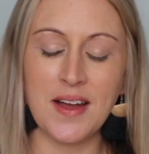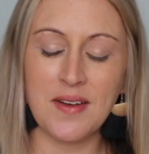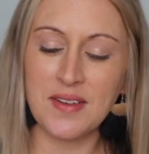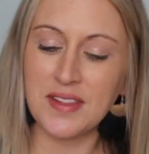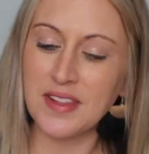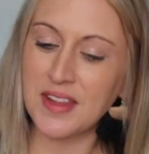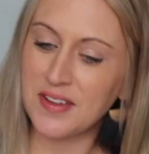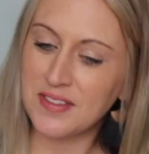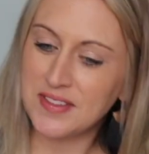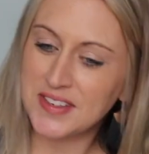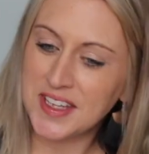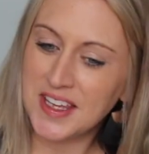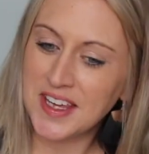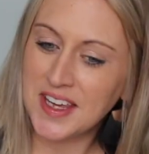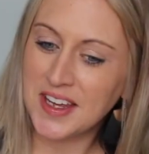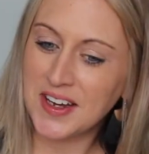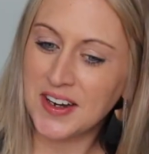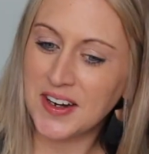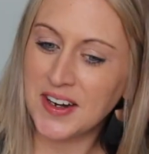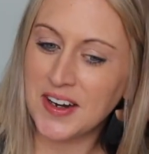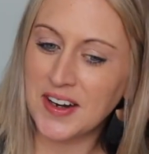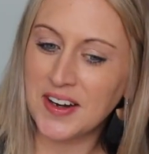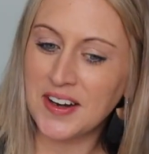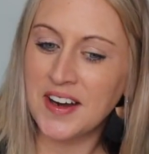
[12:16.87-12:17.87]
I would love to
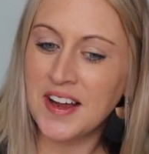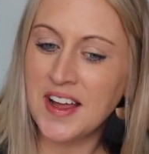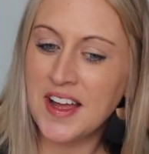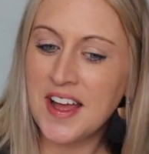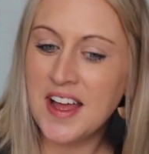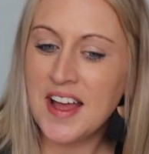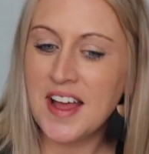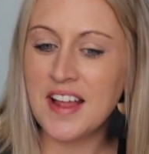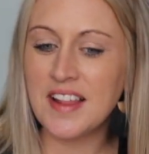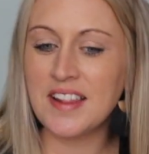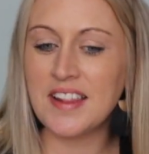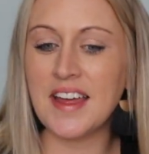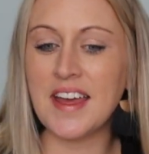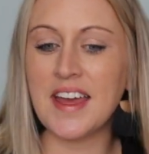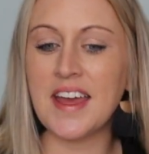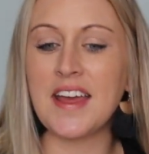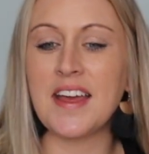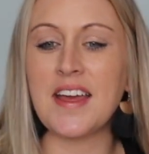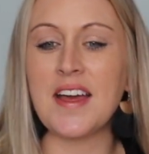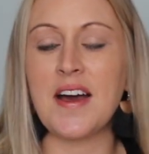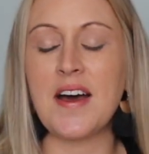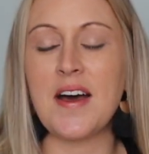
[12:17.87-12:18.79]
hear like